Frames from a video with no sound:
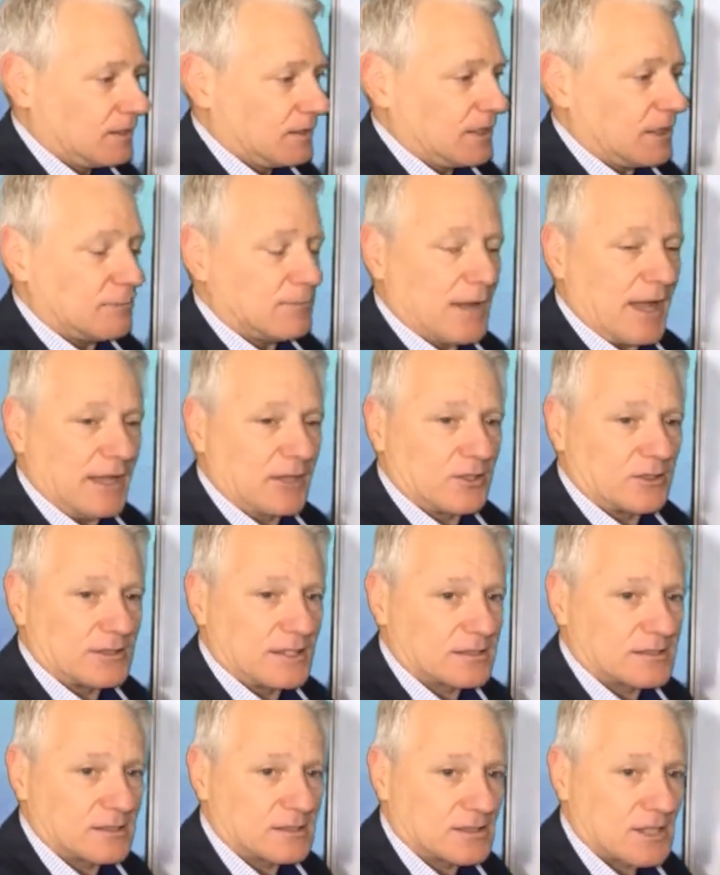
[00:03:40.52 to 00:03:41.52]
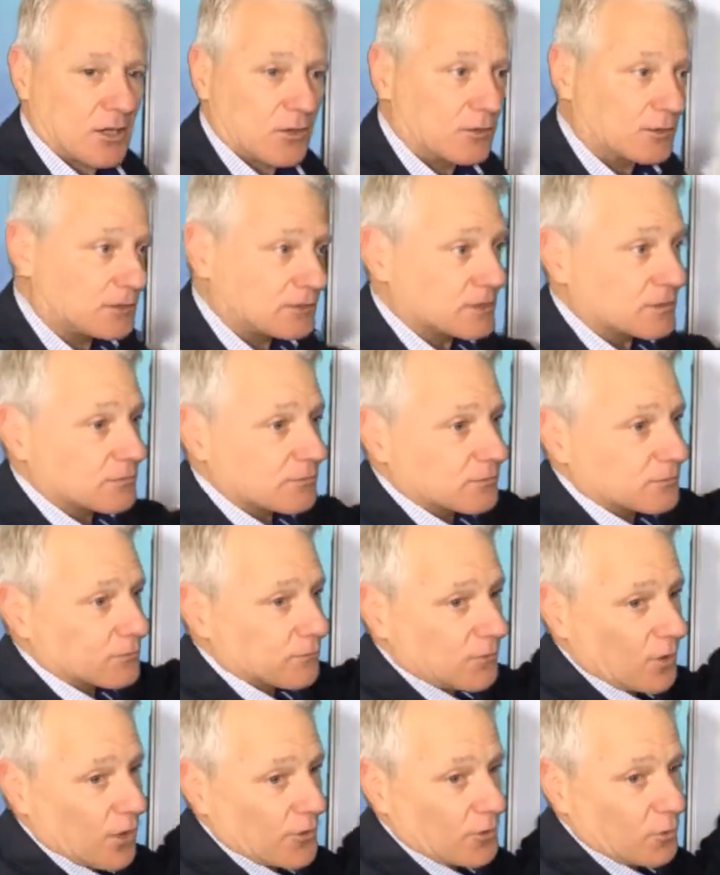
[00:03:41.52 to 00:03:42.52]
It may not necessarily just
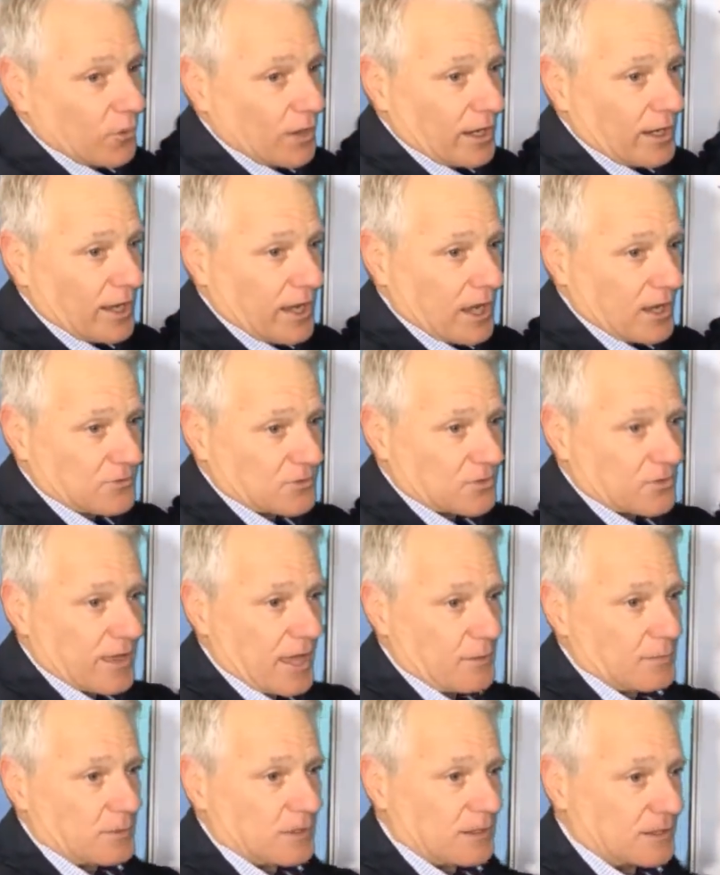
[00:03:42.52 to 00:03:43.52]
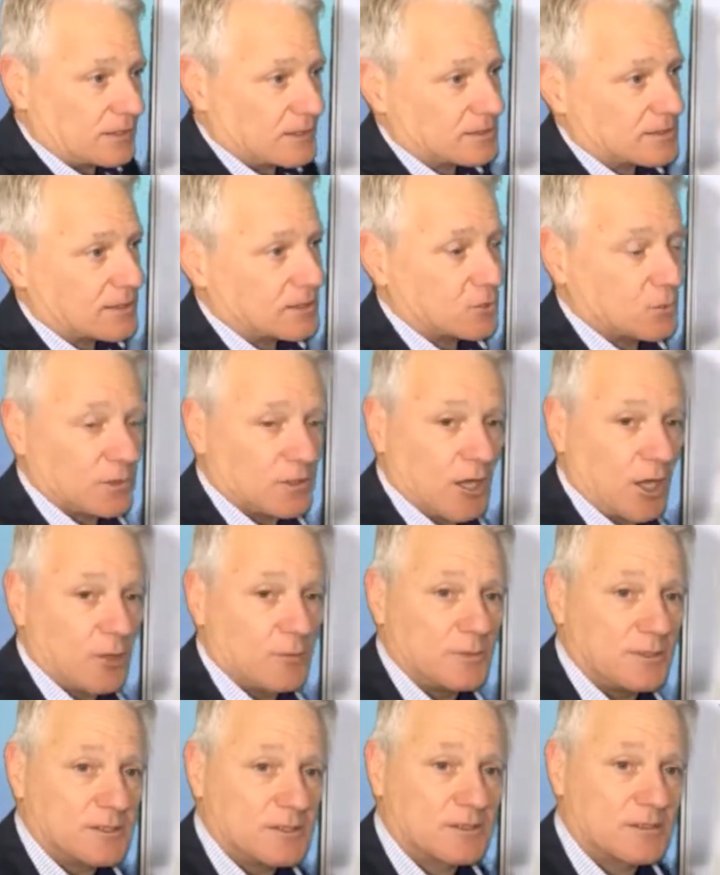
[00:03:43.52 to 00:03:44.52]
float away after that, because as we know,
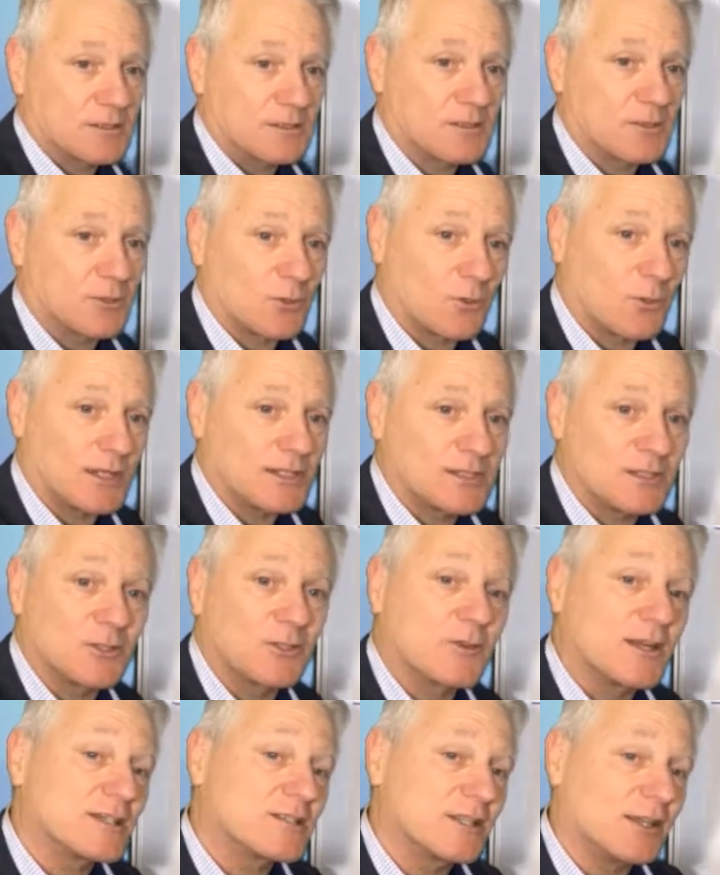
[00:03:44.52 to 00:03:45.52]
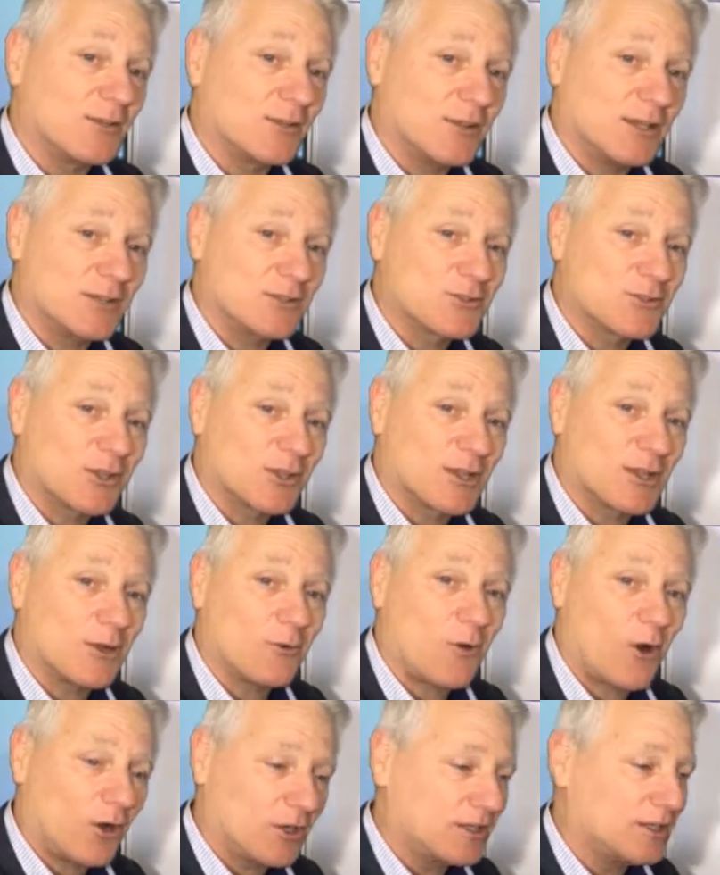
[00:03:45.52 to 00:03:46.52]
business is always interesting things that
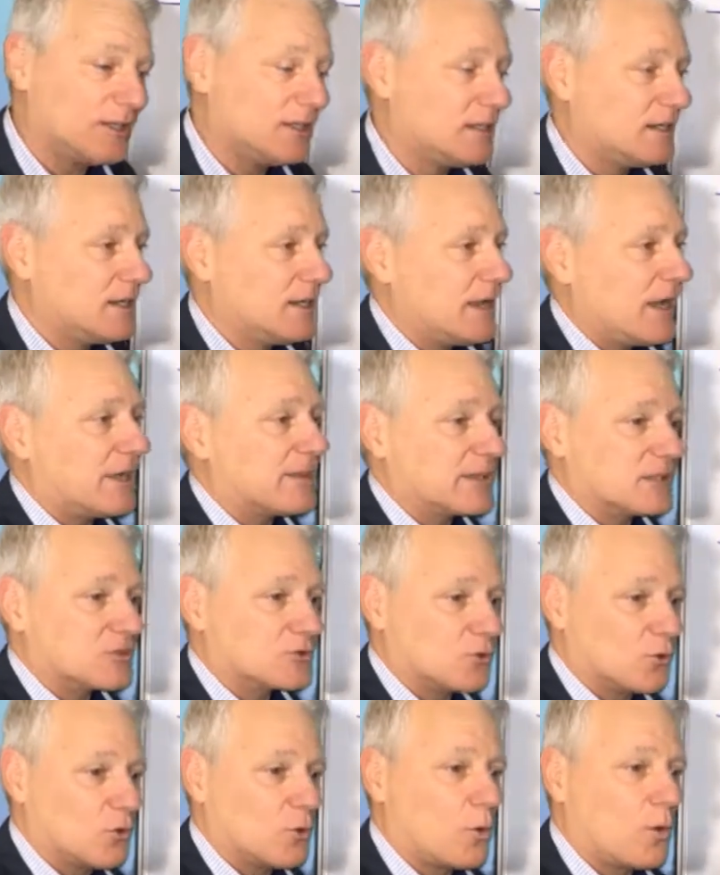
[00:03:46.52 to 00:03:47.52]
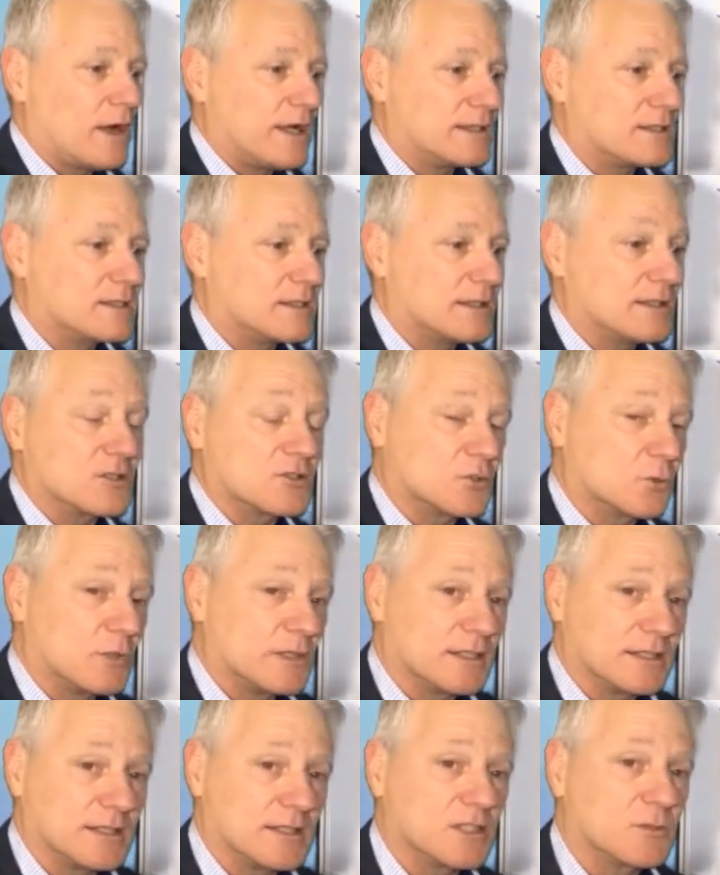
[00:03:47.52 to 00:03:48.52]
go on, and there's always things that
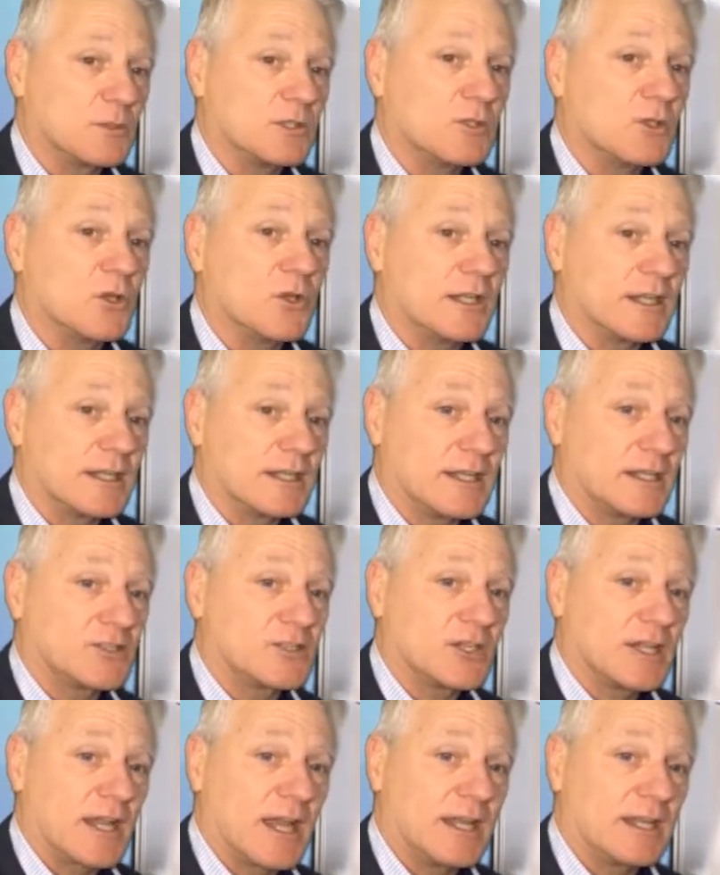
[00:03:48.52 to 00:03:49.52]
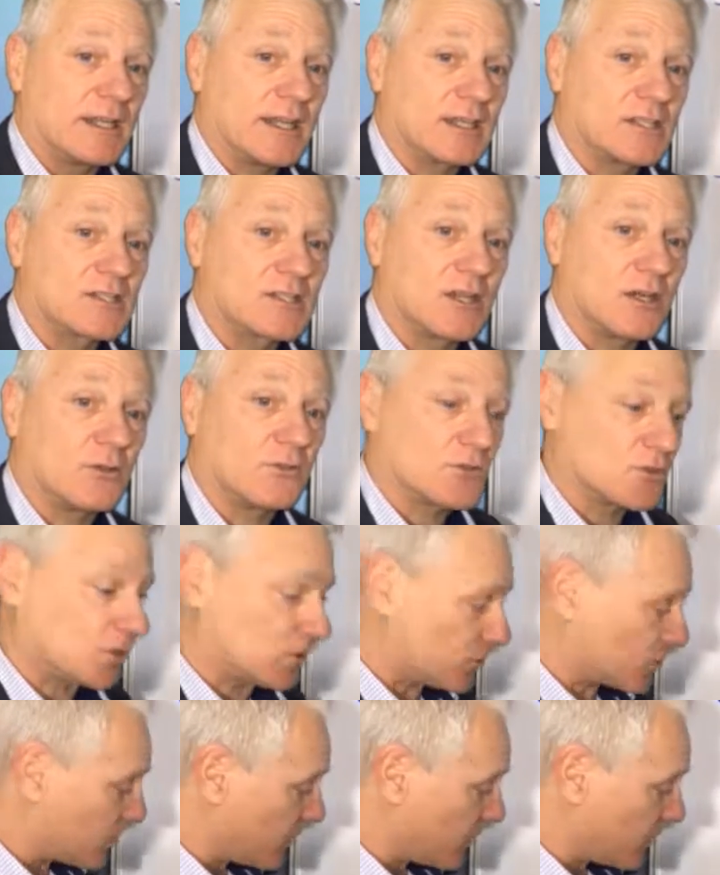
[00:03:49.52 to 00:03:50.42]
we need to be learning and educating ourselves on.